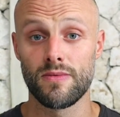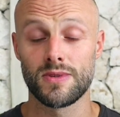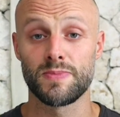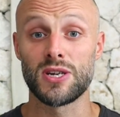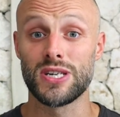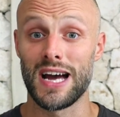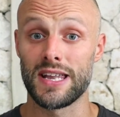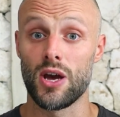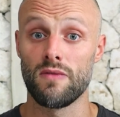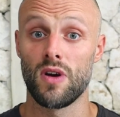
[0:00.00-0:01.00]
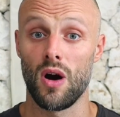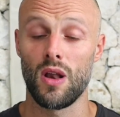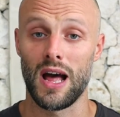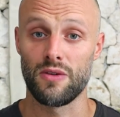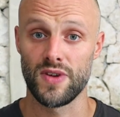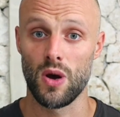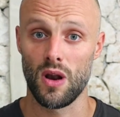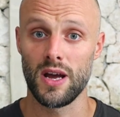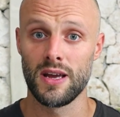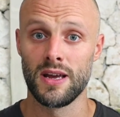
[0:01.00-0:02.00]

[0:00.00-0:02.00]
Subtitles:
especially at the alveoli,